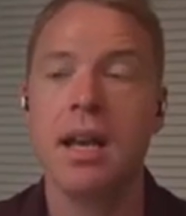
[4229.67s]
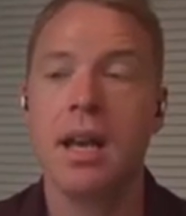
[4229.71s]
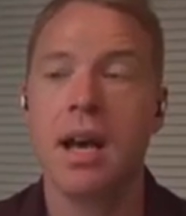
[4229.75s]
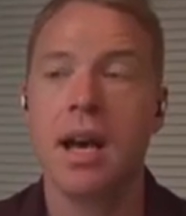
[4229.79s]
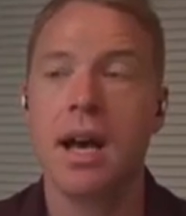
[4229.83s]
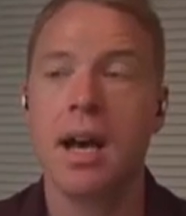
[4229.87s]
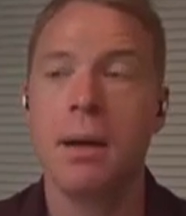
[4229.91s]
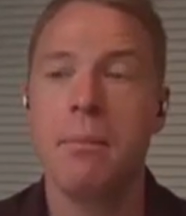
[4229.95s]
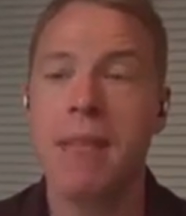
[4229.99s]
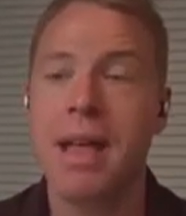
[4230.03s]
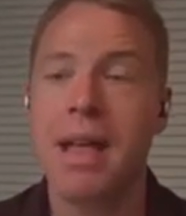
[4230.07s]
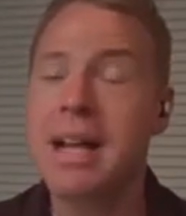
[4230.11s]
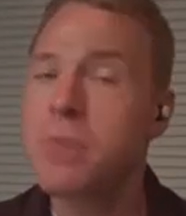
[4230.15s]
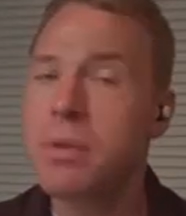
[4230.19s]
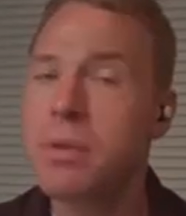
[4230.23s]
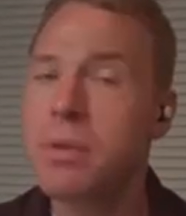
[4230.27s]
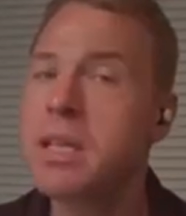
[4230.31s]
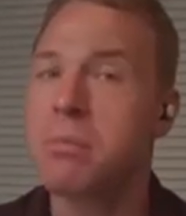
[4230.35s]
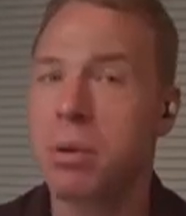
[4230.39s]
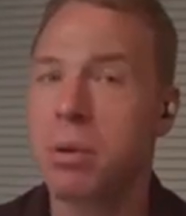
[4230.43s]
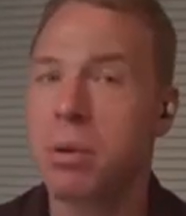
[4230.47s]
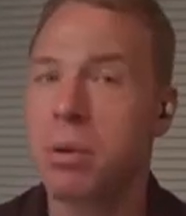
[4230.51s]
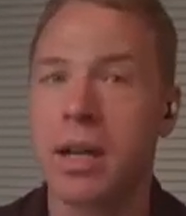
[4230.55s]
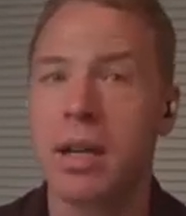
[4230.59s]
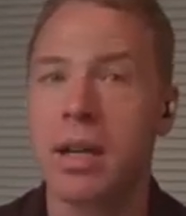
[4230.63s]
um, that's really
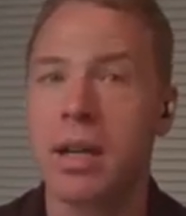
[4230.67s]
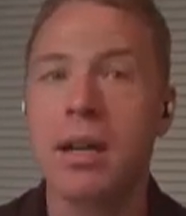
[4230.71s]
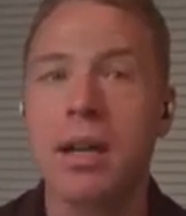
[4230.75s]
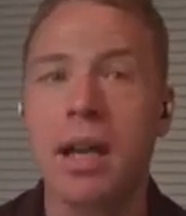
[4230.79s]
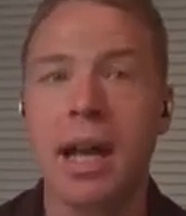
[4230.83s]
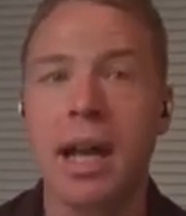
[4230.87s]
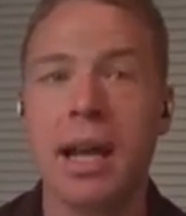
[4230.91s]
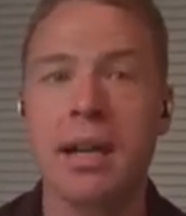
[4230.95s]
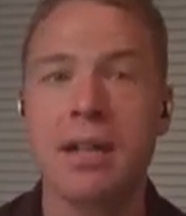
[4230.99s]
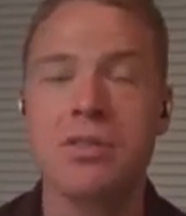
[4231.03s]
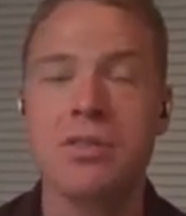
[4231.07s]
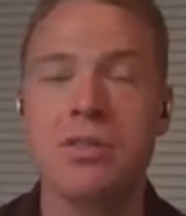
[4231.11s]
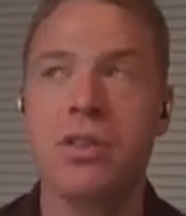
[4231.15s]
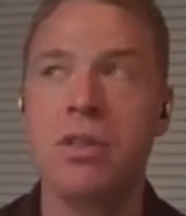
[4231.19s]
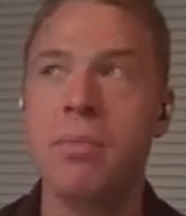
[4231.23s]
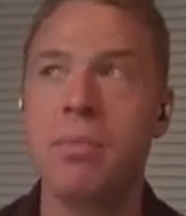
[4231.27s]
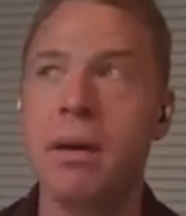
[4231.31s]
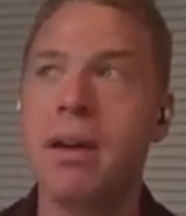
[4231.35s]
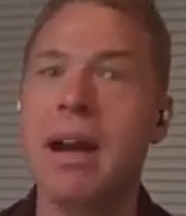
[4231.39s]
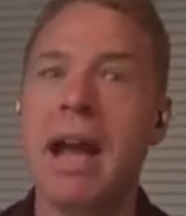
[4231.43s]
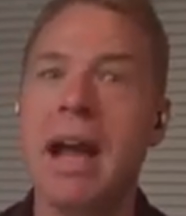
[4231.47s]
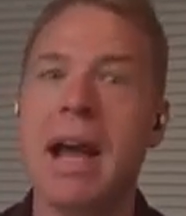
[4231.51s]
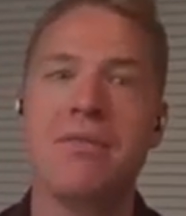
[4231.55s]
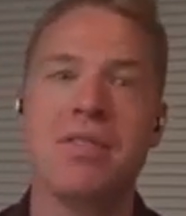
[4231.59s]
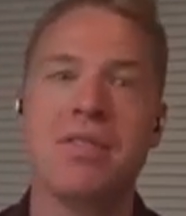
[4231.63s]
important and so you
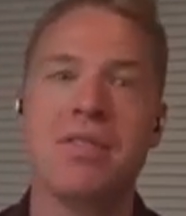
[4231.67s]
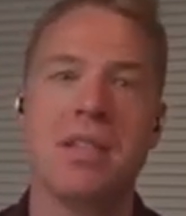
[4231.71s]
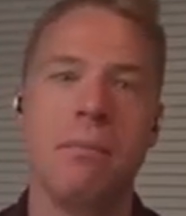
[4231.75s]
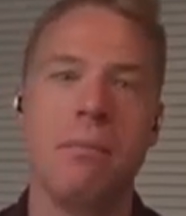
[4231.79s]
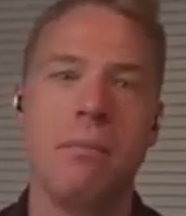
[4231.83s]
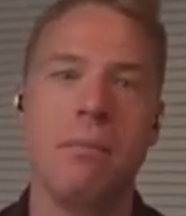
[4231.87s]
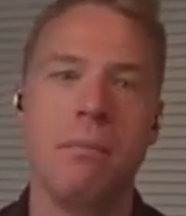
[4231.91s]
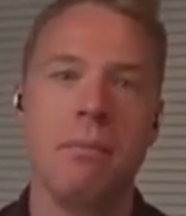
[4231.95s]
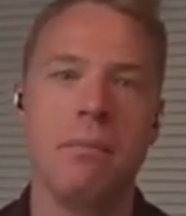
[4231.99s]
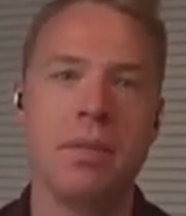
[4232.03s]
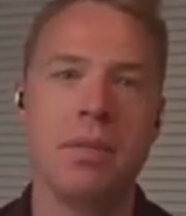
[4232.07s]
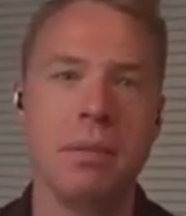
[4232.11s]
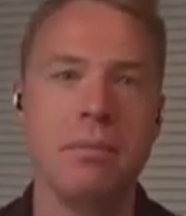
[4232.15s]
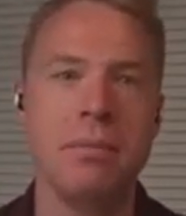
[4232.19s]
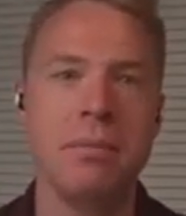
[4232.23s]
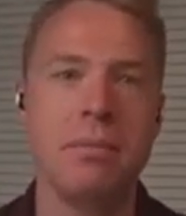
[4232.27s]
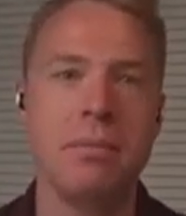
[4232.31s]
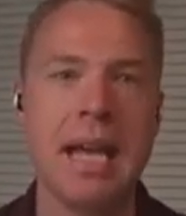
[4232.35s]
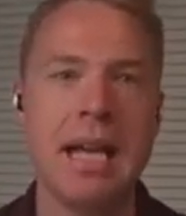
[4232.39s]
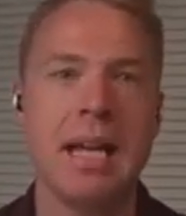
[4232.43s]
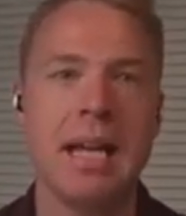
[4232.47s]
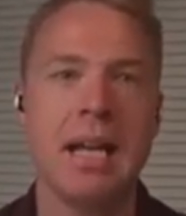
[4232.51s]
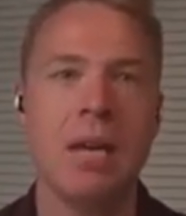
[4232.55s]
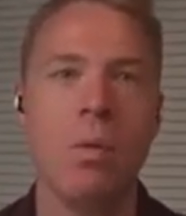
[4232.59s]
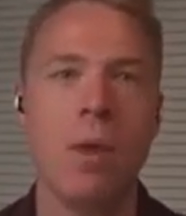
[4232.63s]
better have some some
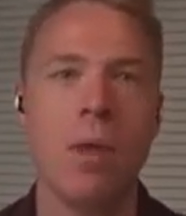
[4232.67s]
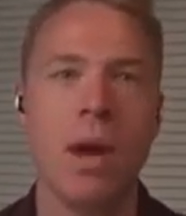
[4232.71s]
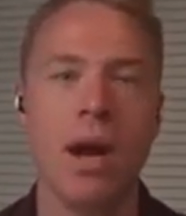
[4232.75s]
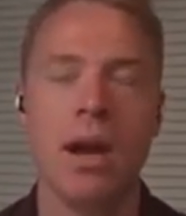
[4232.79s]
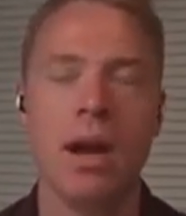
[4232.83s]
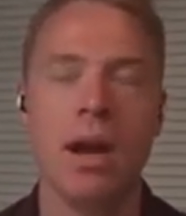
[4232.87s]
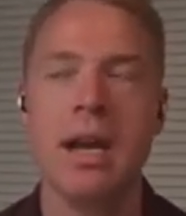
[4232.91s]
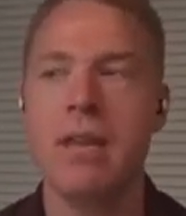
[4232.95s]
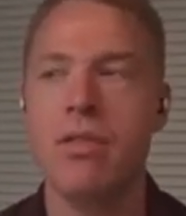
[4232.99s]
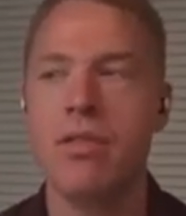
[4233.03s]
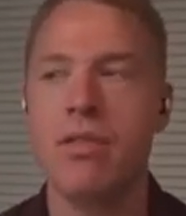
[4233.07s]
data where